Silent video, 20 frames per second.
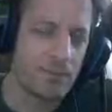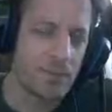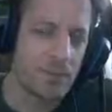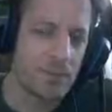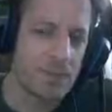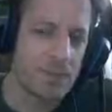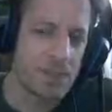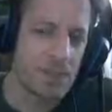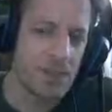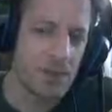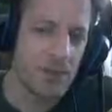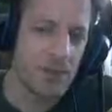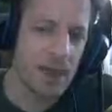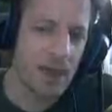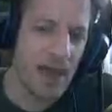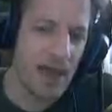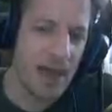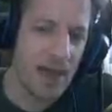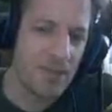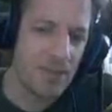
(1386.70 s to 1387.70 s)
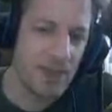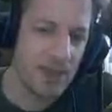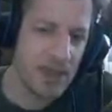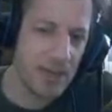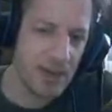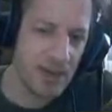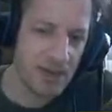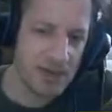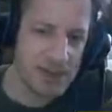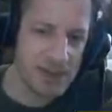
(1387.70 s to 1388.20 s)
So I am thinking
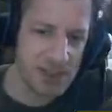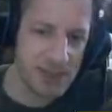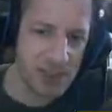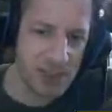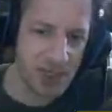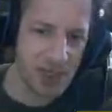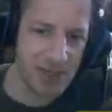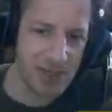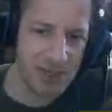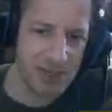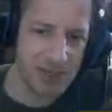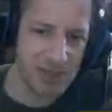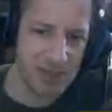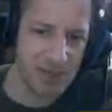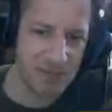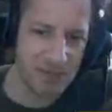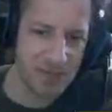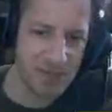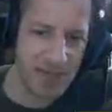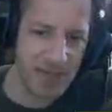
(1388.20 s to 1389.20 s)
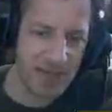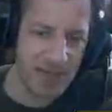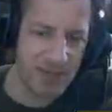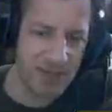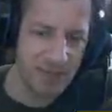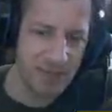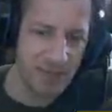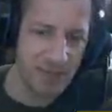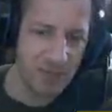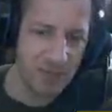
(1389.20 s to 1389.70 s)
about this in terms of
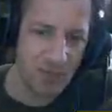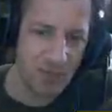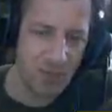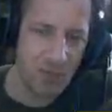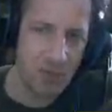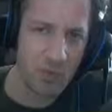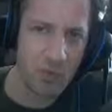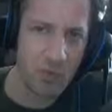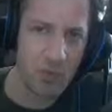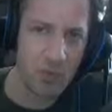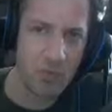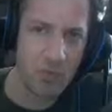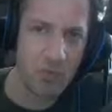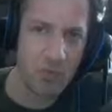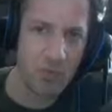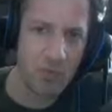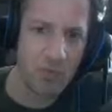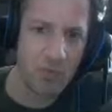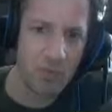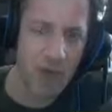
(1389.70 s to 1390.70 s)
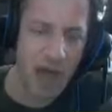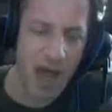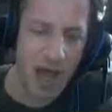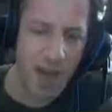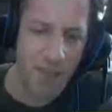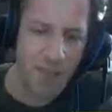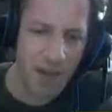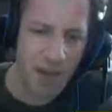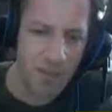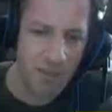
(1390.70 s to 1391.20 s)
game. How
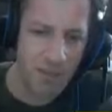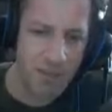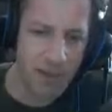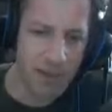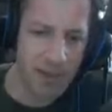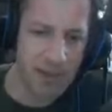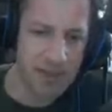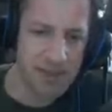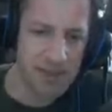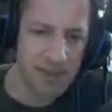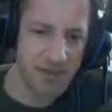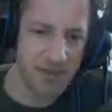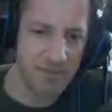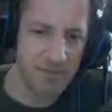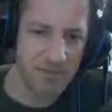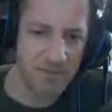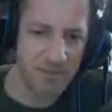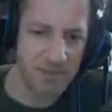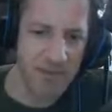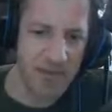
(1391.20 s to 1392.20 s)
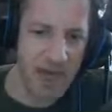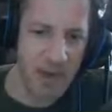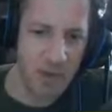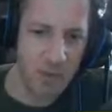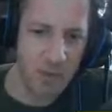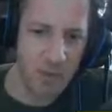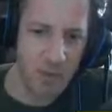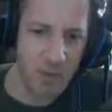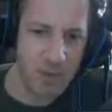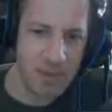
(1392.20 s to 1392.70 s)
about bringing stuff that
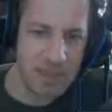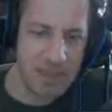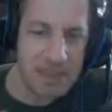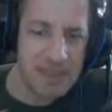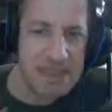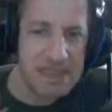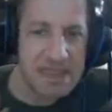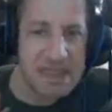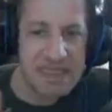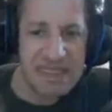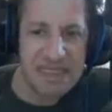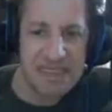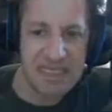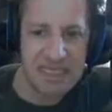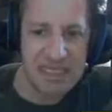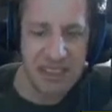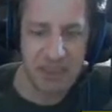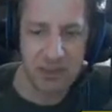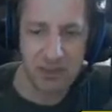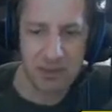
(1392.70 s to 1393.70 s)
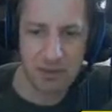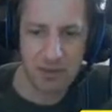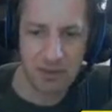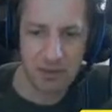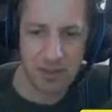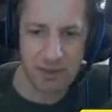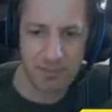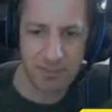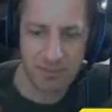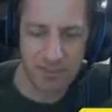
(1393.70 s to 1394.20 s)
we need,
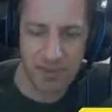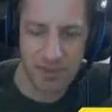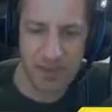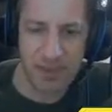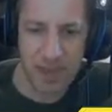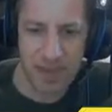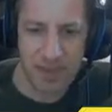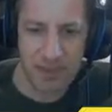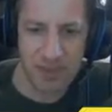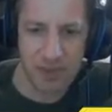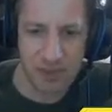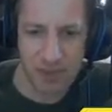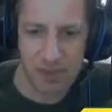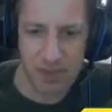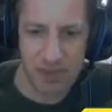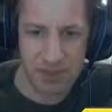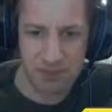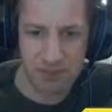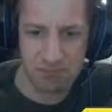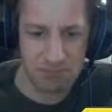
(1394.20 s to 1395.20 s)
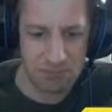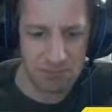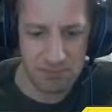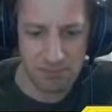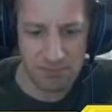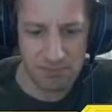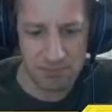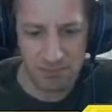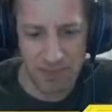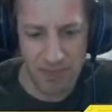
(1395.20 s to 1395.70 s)
like besides just
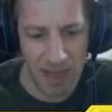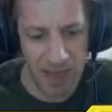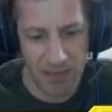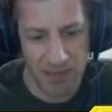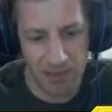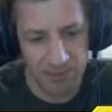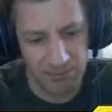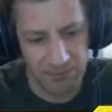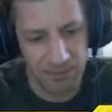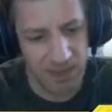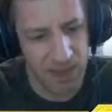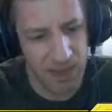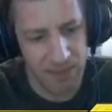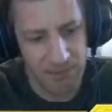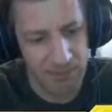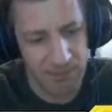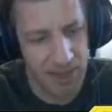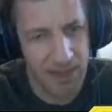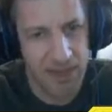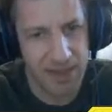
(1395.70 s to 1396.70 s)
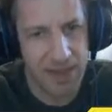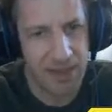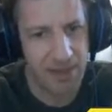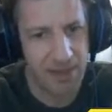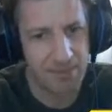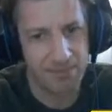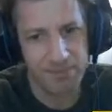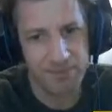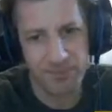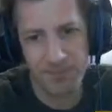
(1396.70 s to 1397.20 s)
I can't.
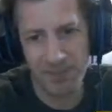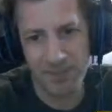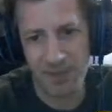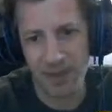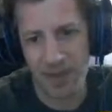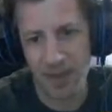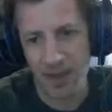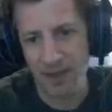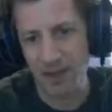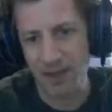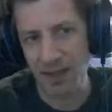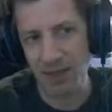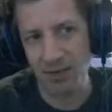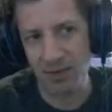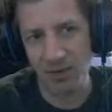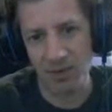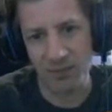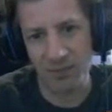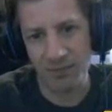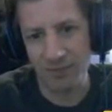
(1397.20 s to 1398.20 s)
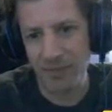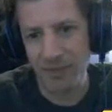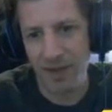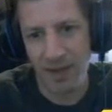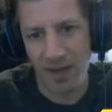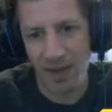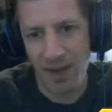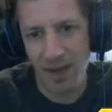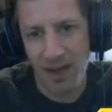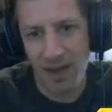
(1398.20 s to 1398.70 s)
I don't know.
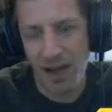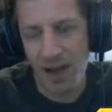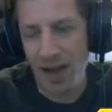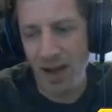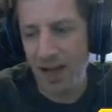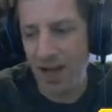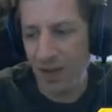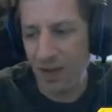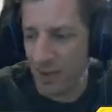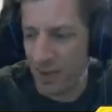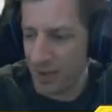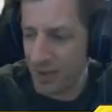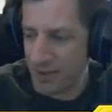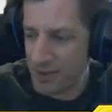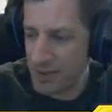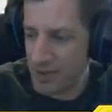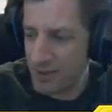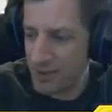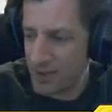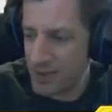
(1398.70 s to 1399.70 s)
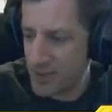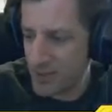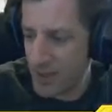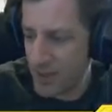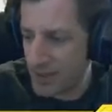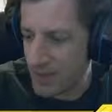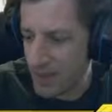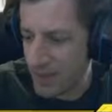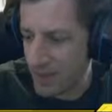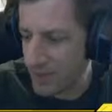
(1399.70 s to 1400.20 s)
I don't know how to continue this
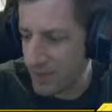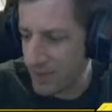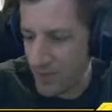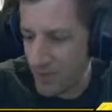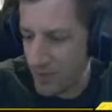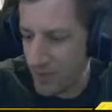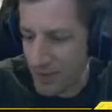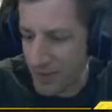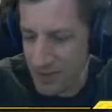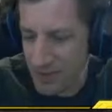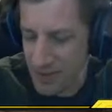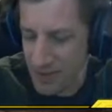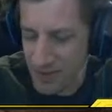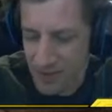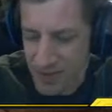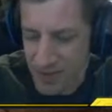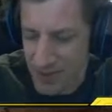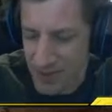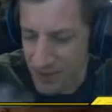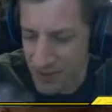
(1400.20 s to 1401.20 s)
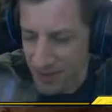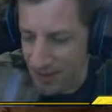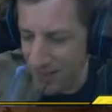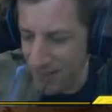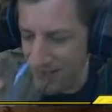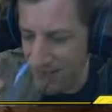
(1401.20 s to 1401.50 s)
thread. I don't even know how to continue this thought.